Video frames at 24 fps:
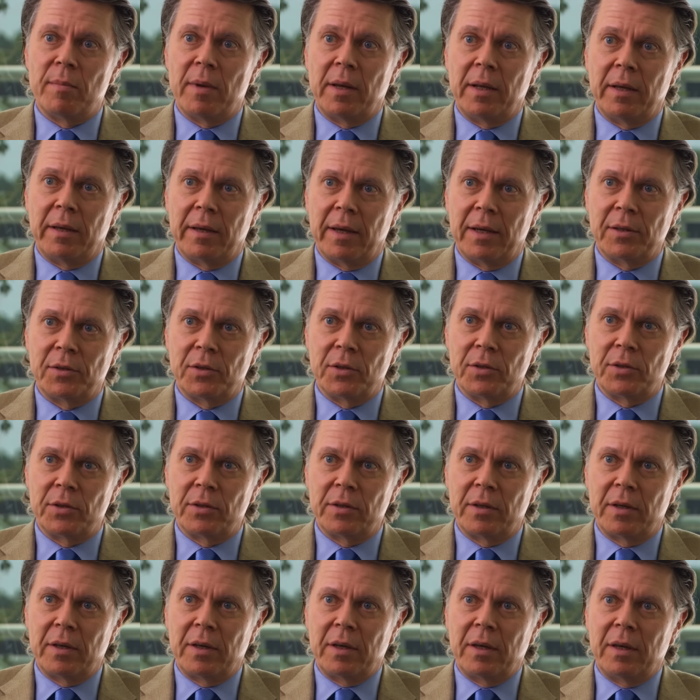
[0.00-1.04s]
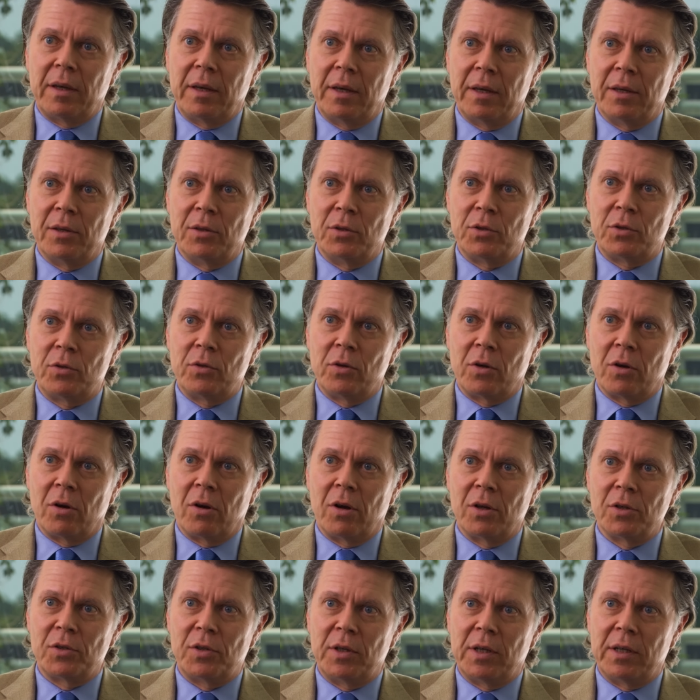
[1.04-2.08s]
in many cases is to
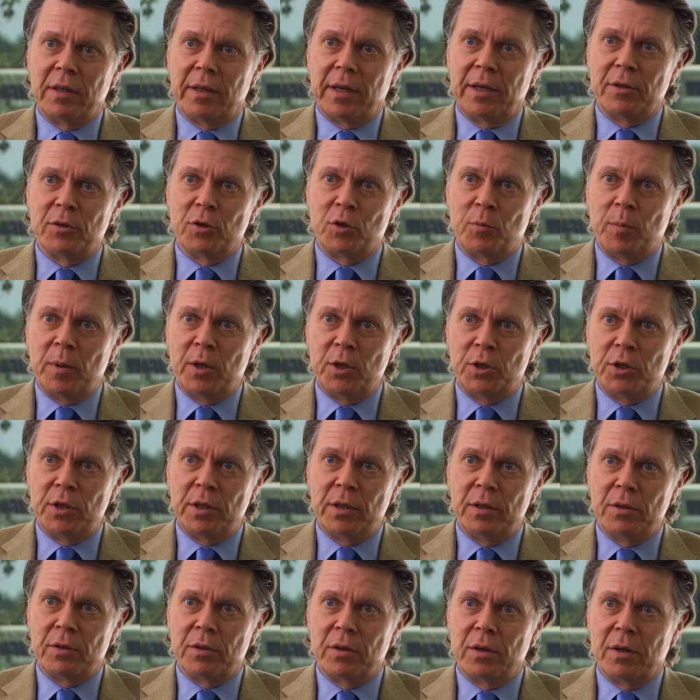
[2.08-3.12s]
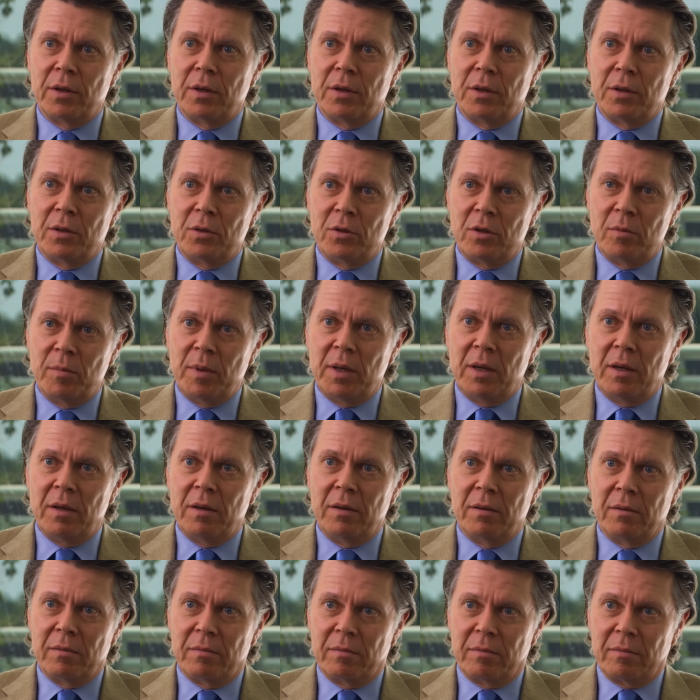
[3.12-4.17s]
cause the endangered species to
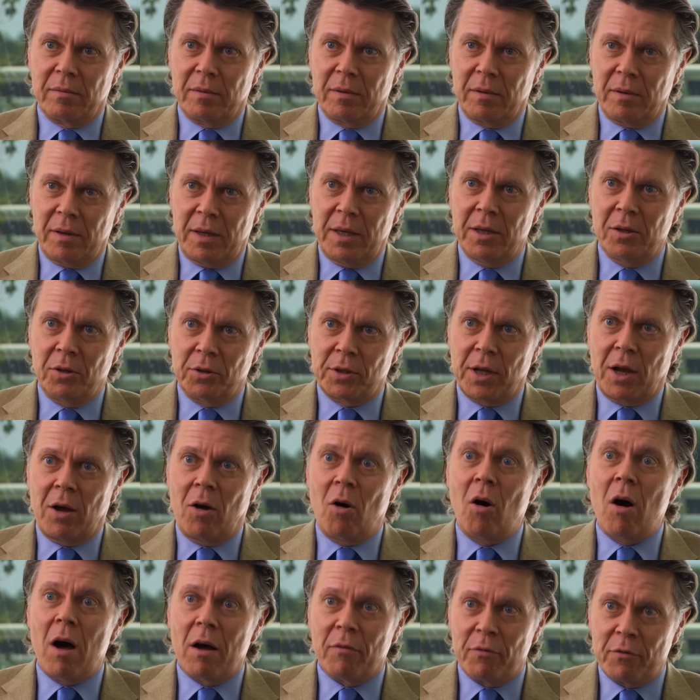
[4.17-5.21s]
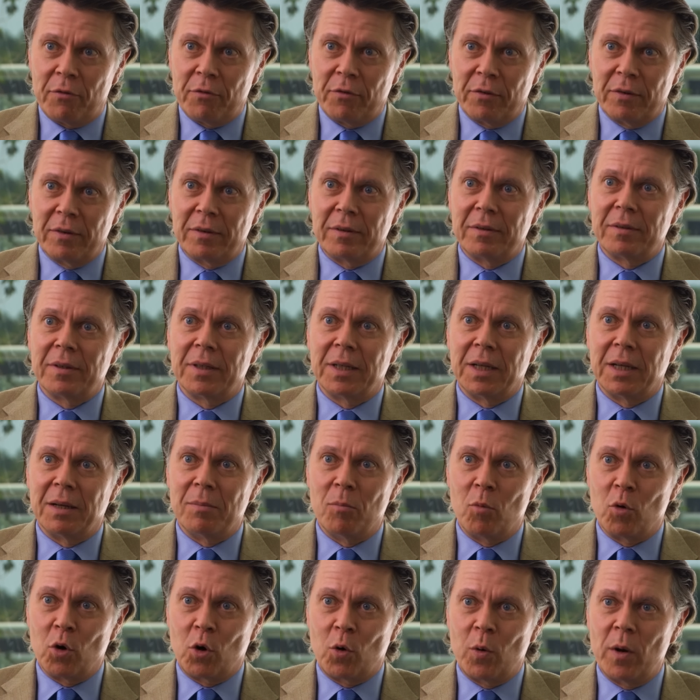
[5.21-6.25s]
be killed off uh,
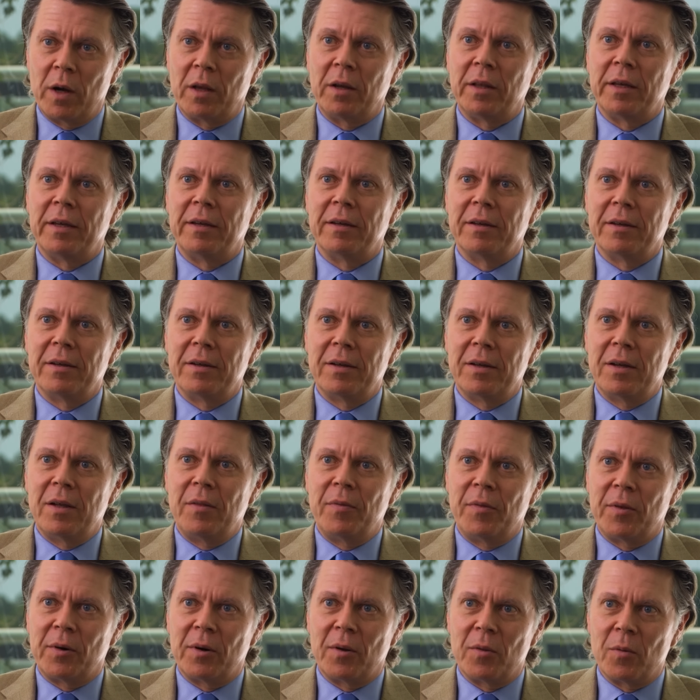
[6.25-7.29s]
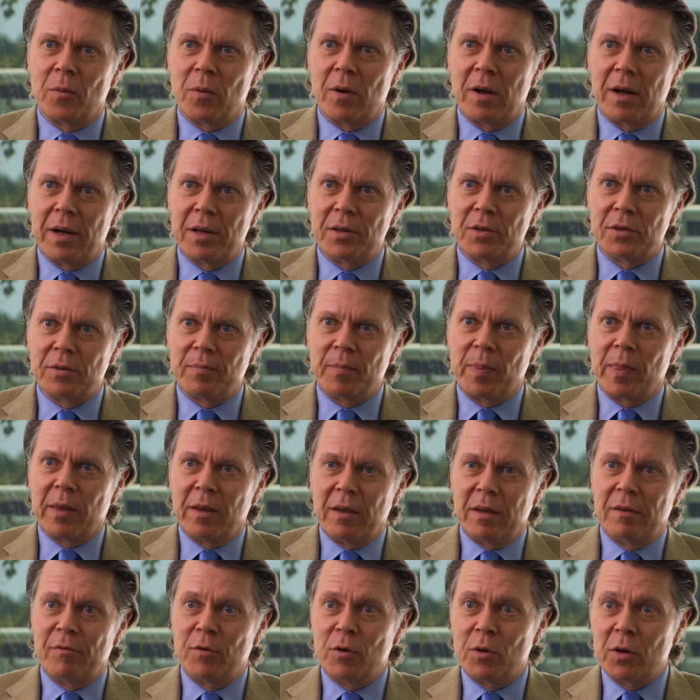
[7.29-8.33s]
more quickly than otherwise.
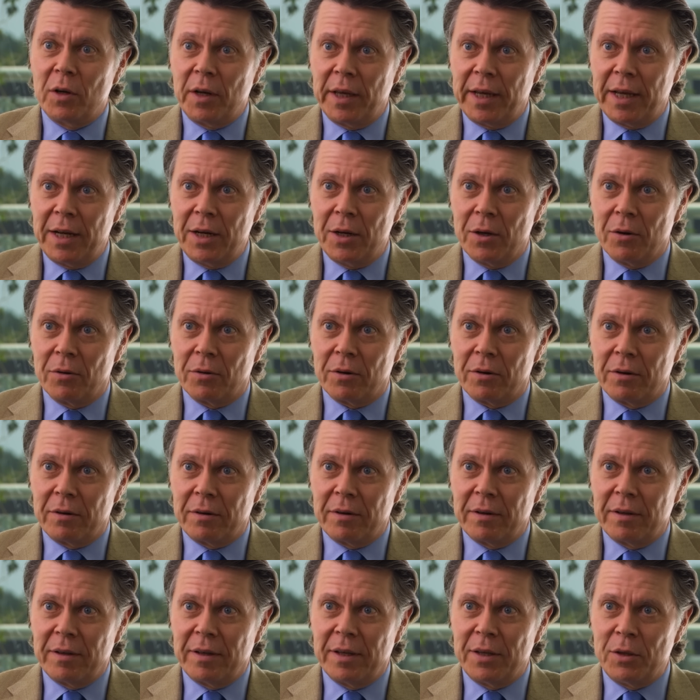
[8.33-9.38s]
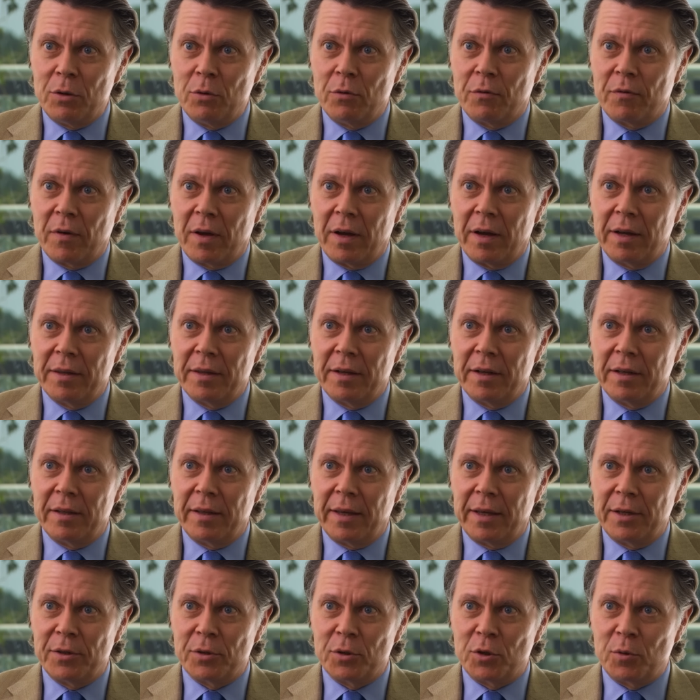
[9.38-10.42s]
If you're a landowner and you find an
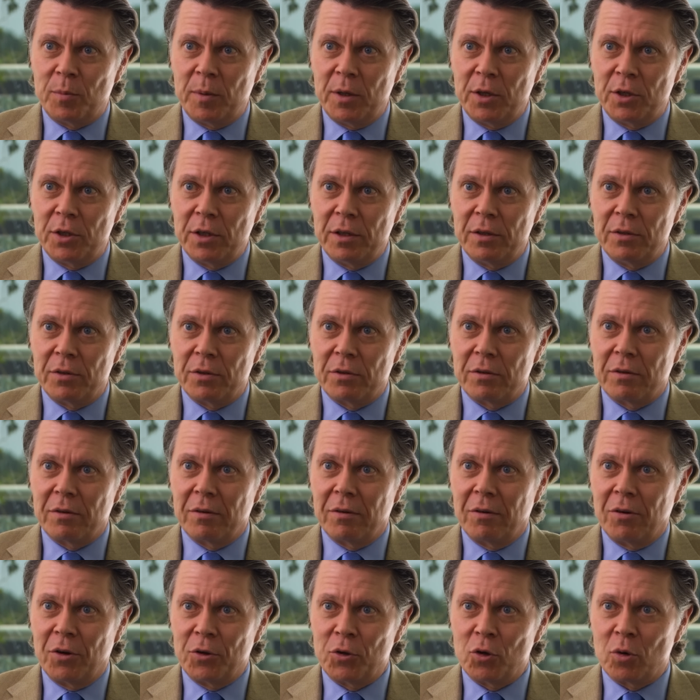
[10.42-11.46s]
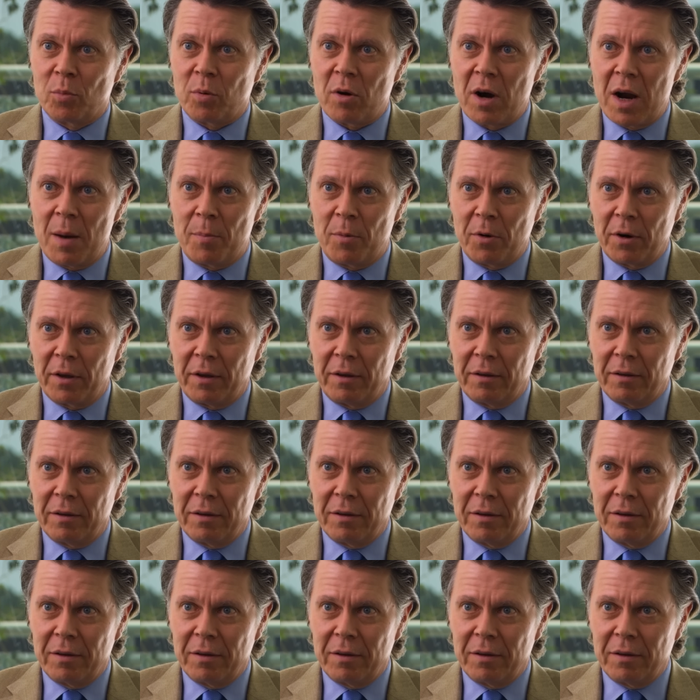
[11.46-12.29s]
endangered species on your property,